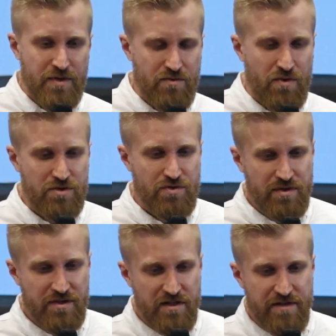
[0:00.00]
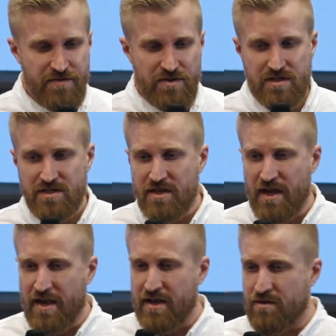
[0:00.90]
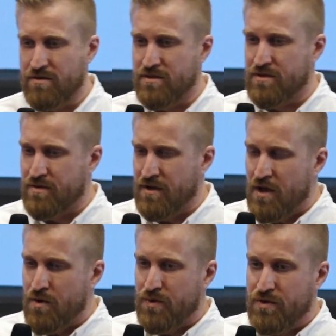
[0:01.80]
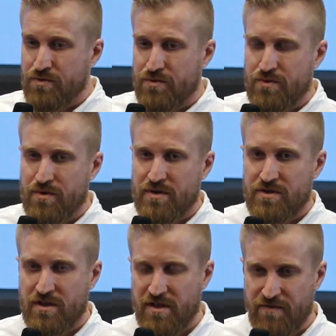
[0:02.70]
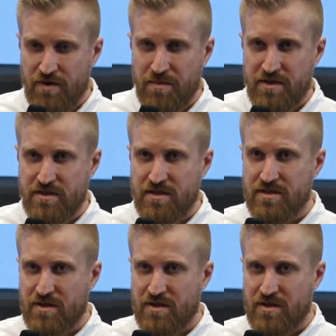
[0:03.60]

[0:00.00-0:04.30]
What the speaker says: grocery deliveries, and also we do delivery business,